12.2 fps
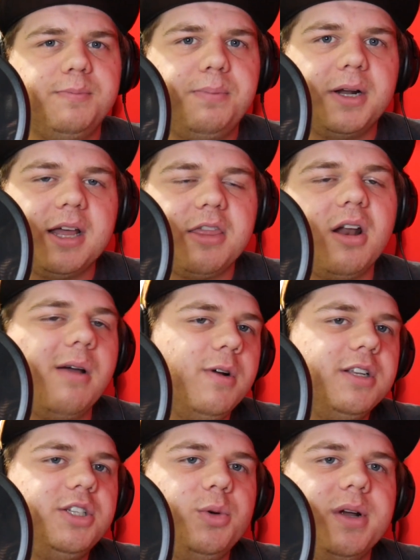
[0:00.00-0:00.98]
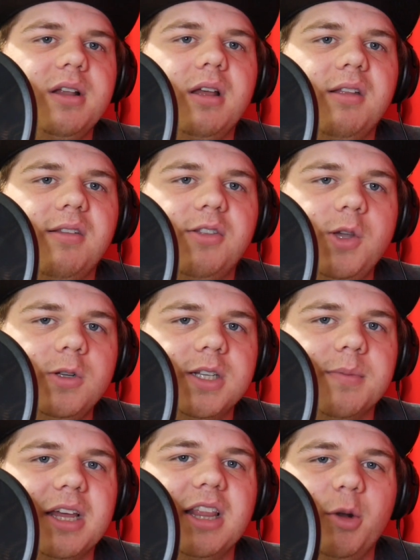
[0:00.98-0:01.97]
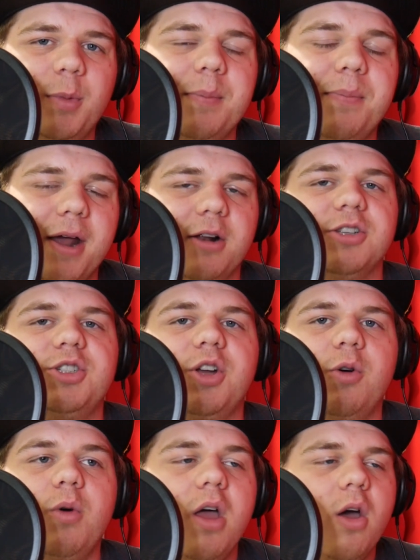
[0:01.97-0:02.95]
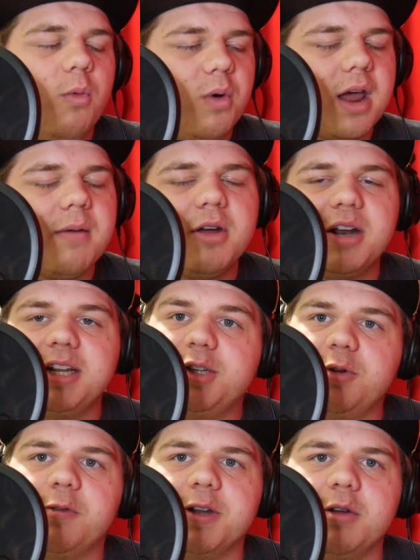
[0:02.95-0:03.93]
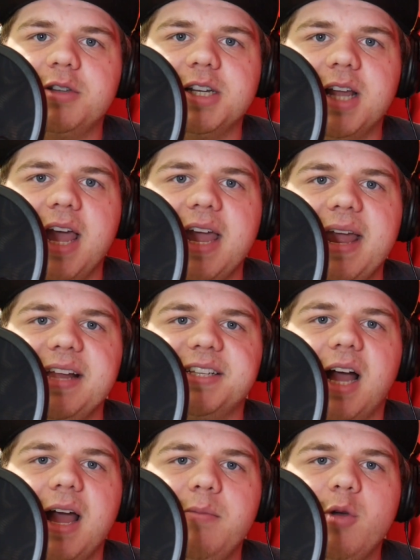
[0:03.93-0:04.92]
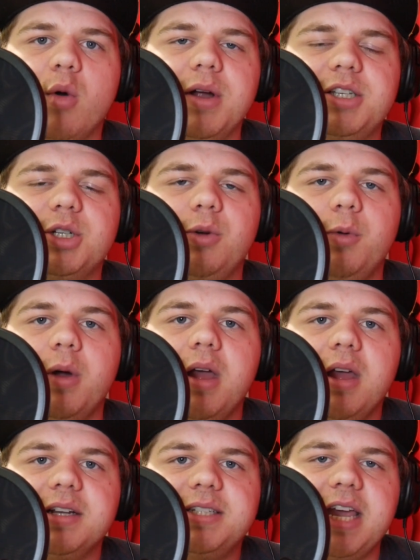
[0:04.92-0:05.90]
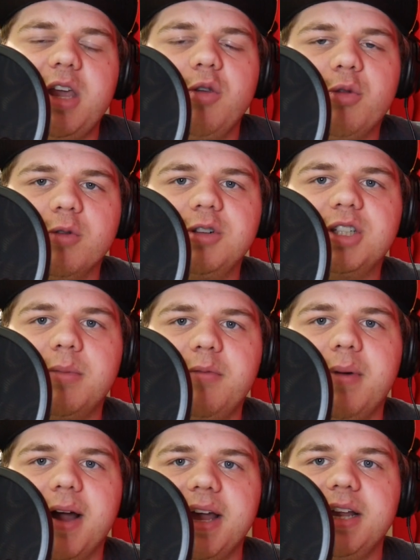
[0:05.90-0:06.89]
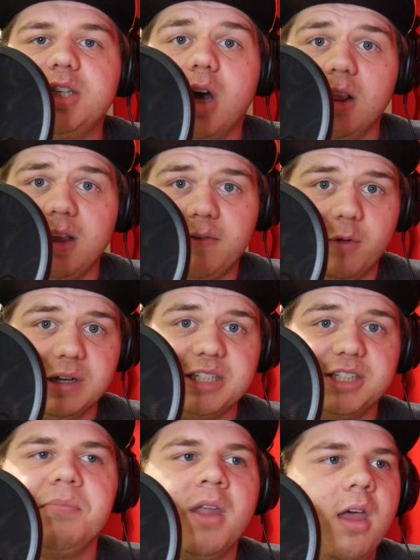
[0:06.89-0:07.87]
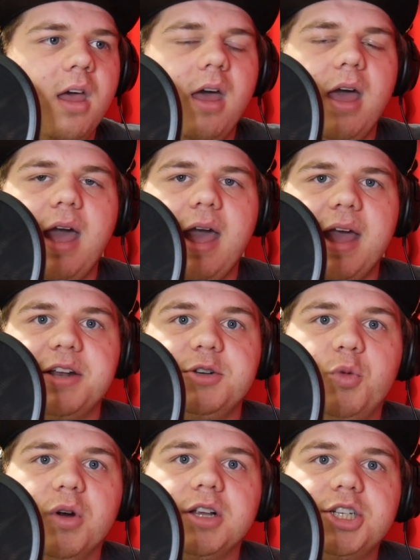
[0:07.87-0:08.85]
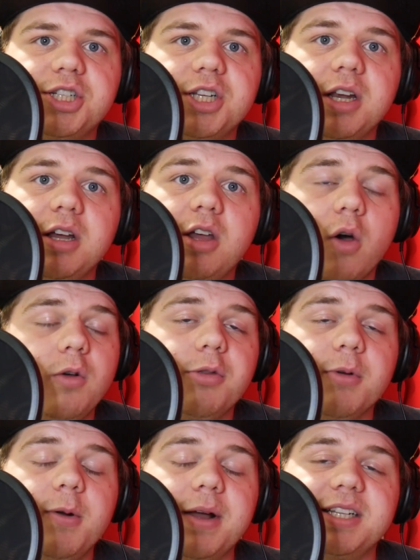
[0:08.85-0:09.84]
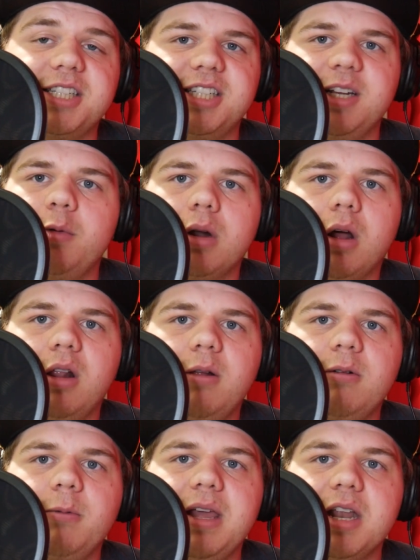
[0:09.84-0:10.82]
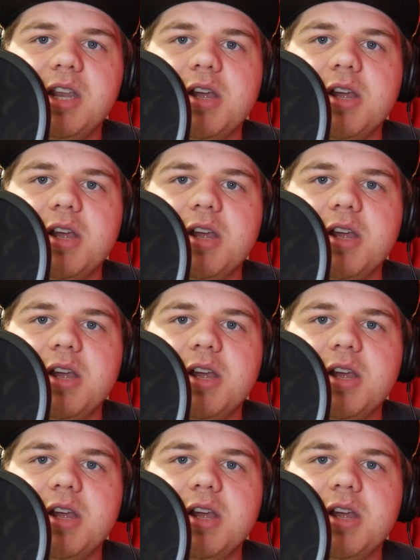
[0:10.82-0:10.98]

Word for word: but I thought I would do it do something a little bit better. So what I'm going to do for you today is I'm going to take you through some of my Dalek voices and we're just going to go through and see what all we can